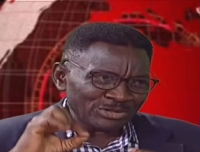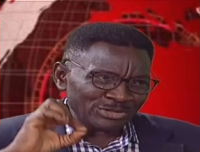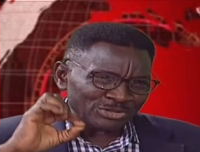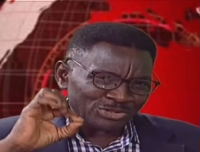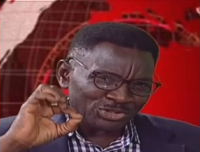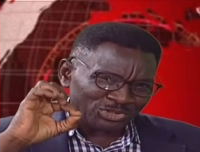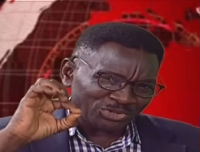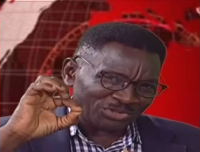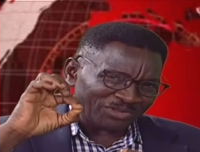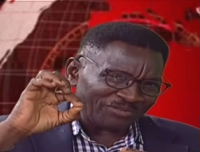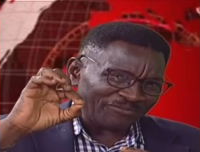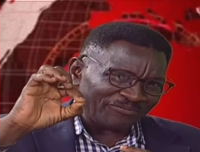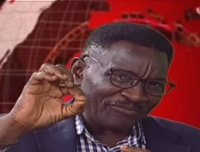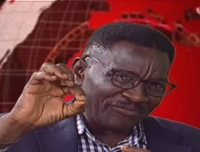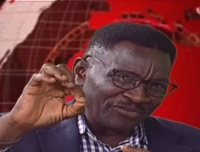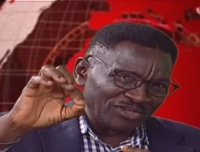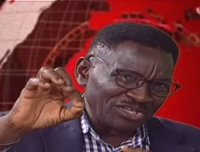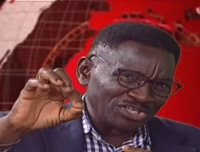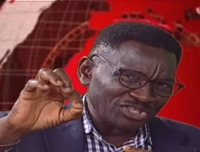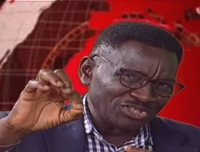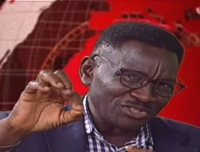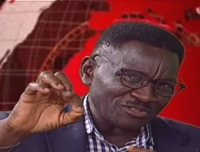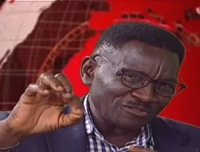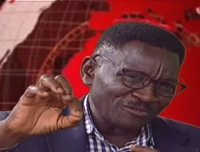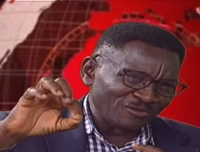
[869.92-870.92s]
to the
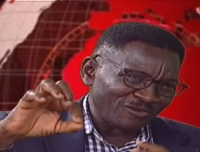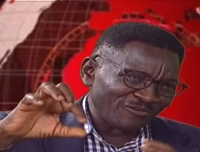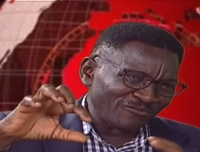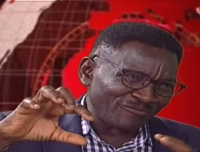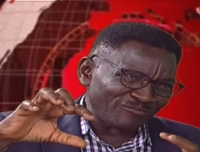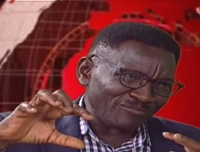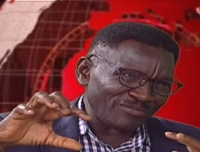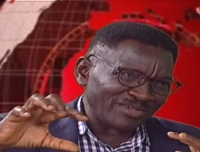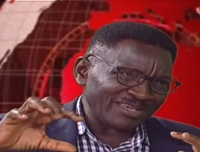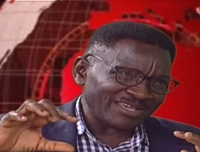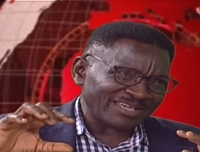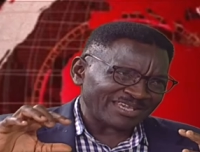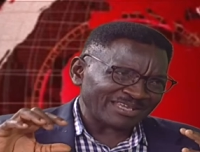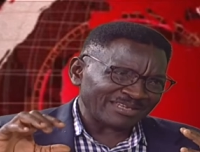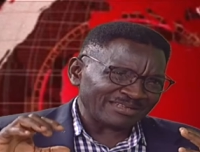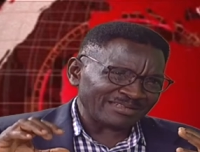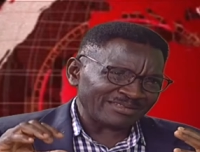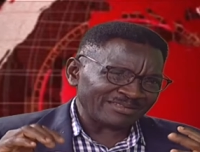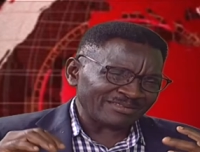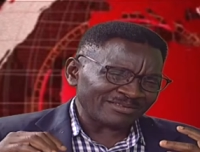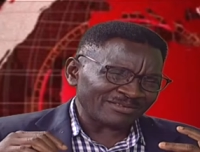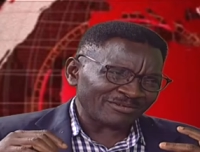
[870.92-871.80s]
vision of making,